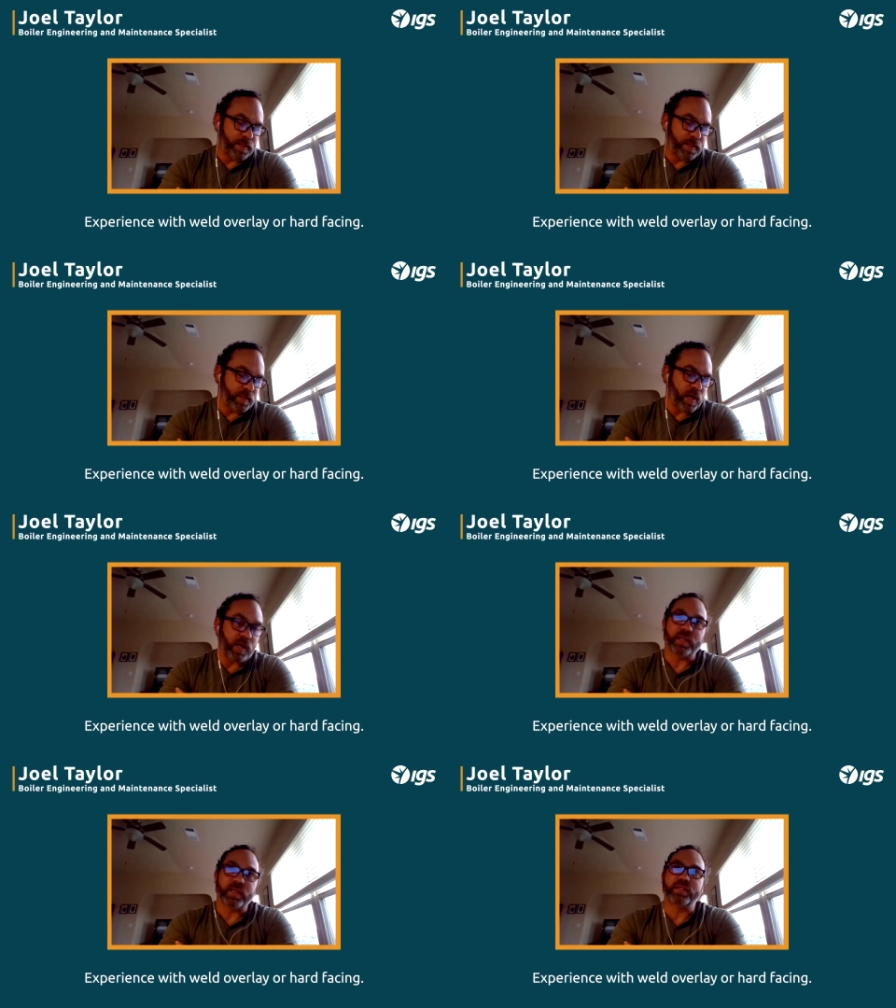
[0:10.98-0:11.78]
we did
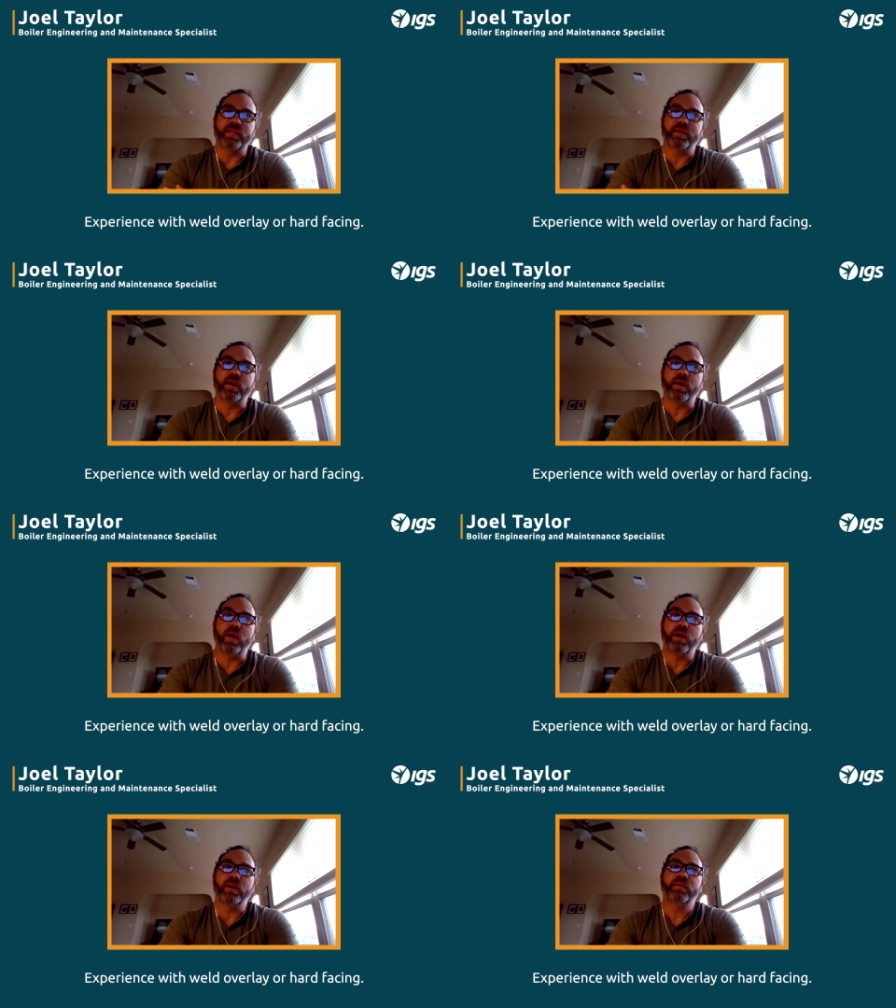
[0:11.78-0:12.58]
not consider the
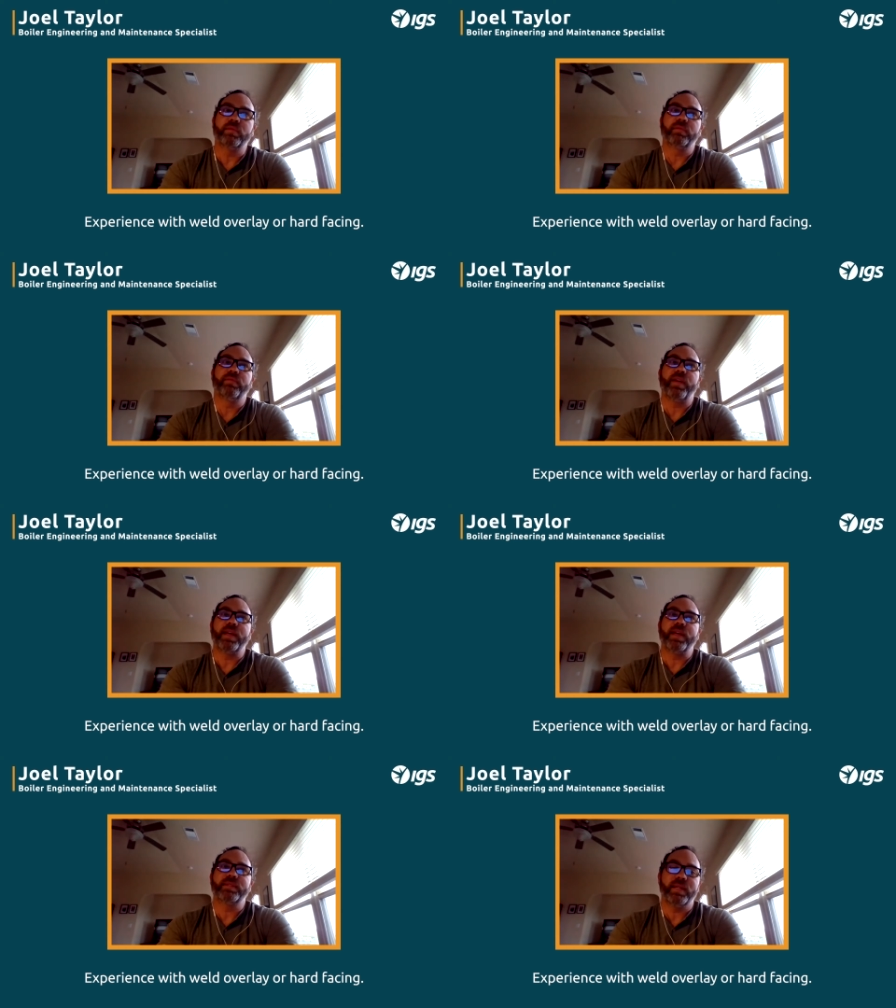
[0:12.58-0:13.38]
hard
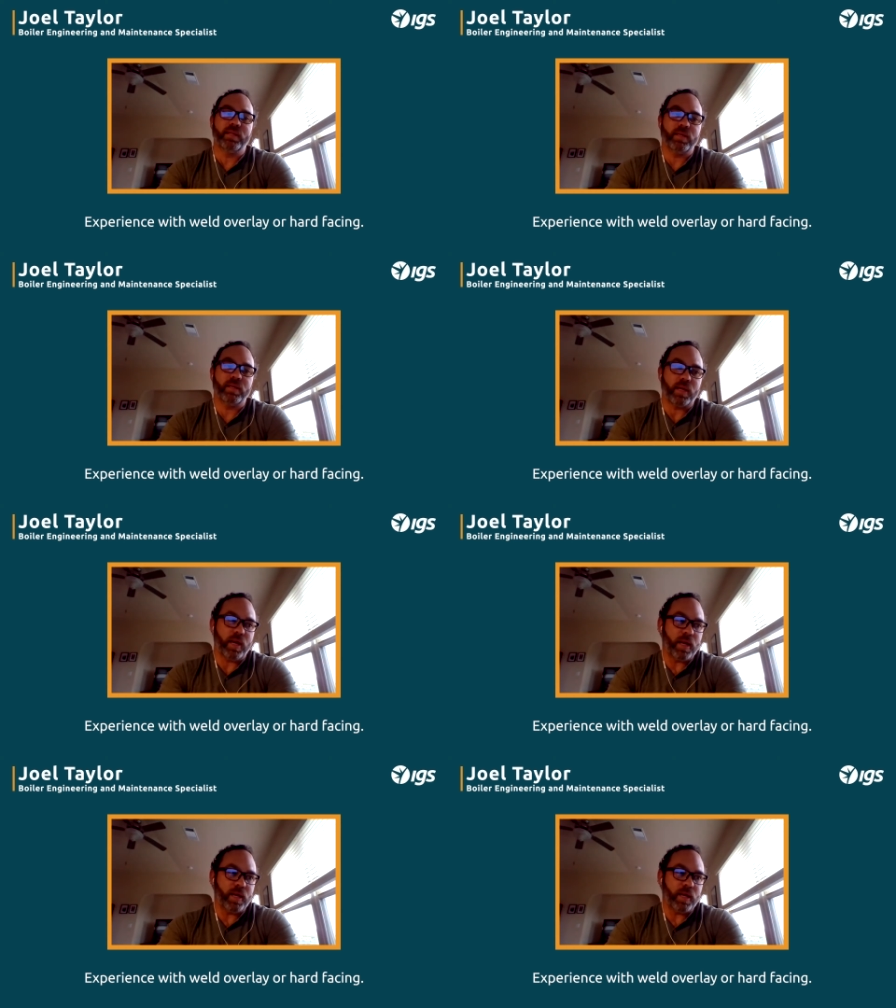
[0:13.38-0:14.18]
facing,
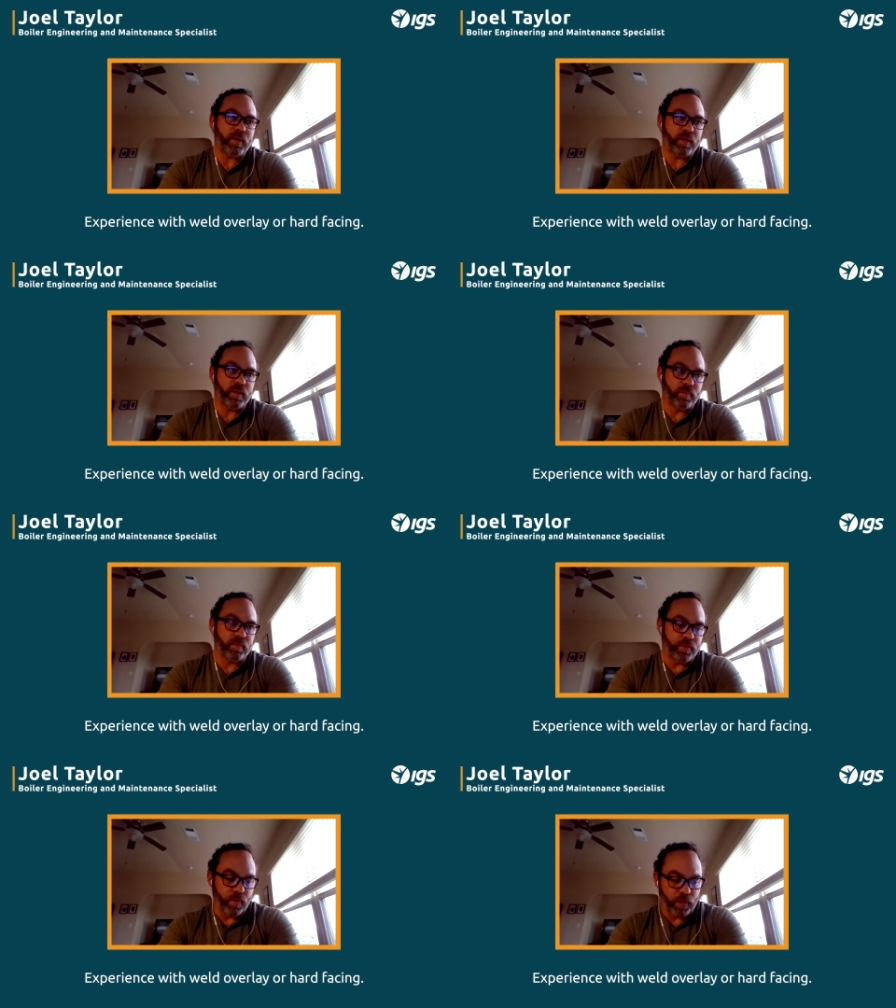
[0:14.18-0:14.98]
and
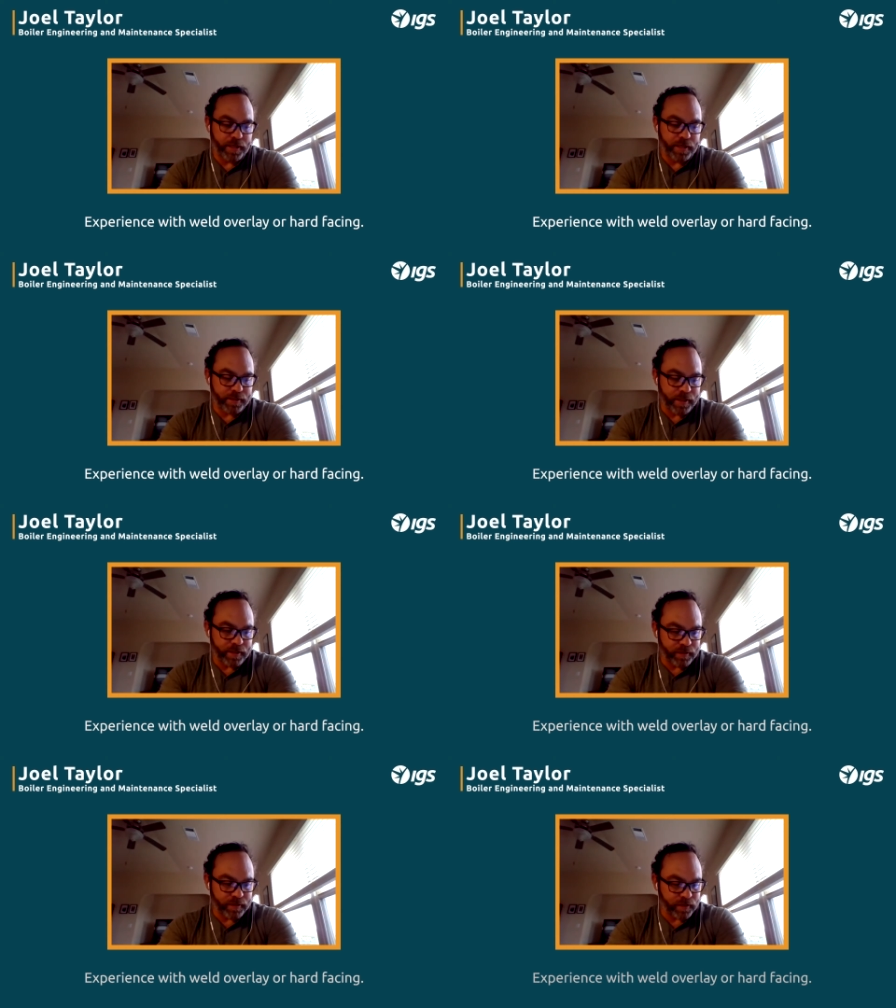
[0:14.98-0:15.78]
the reason
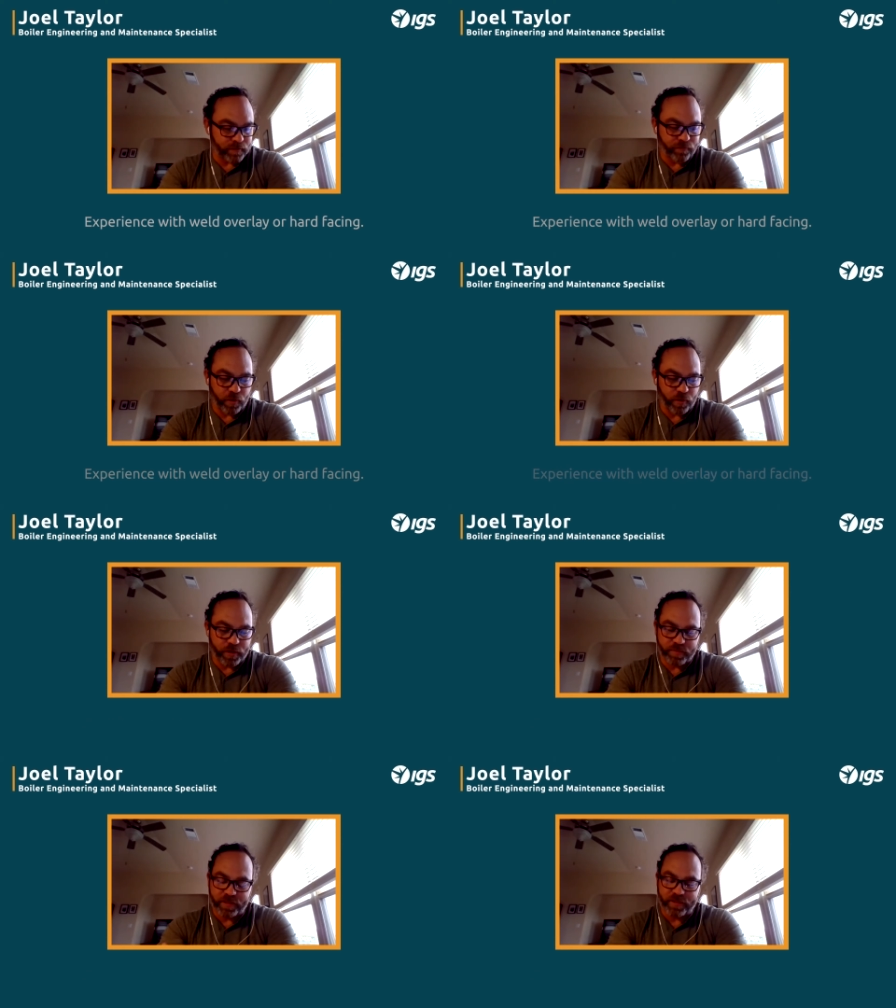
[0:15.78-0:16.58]
is is for
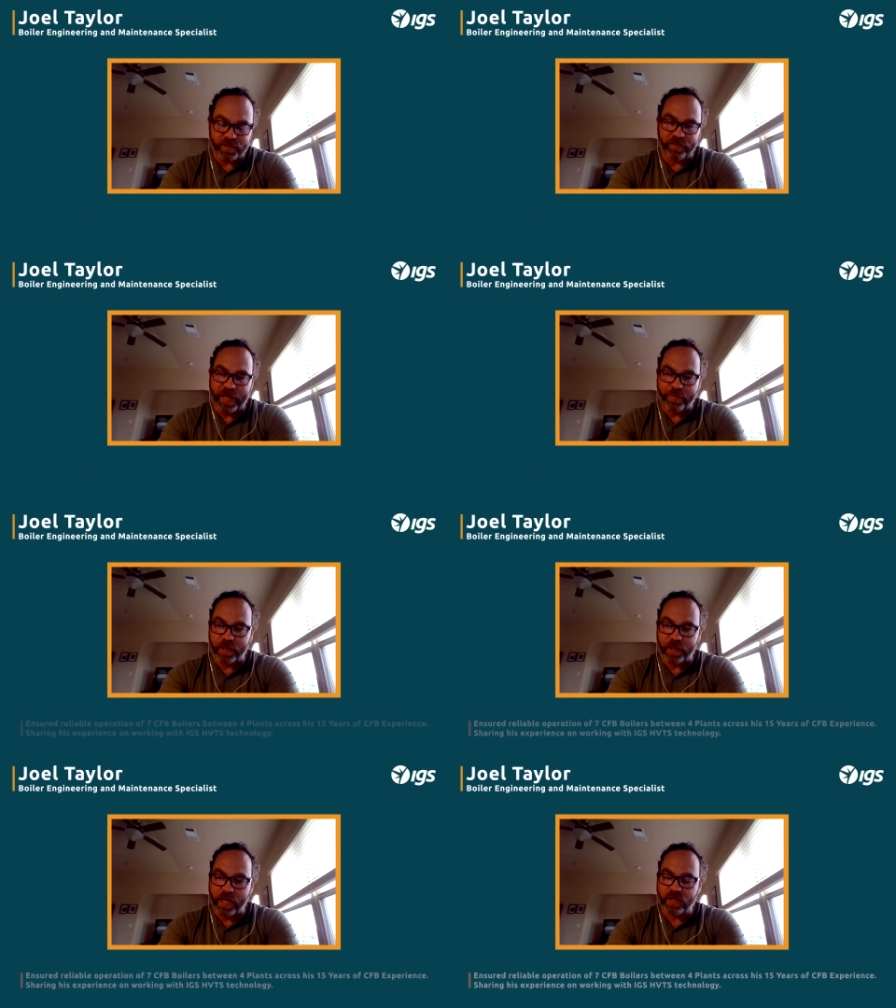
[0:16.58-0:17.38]
the specific
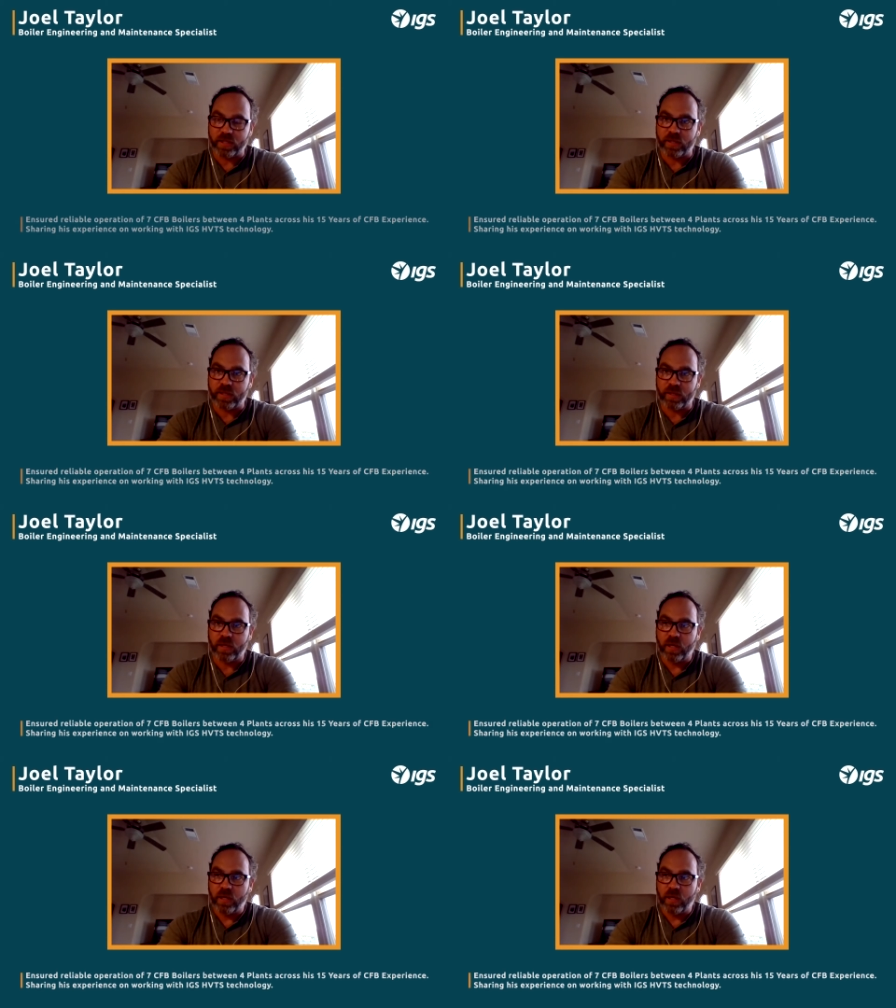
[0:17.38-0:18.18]
application.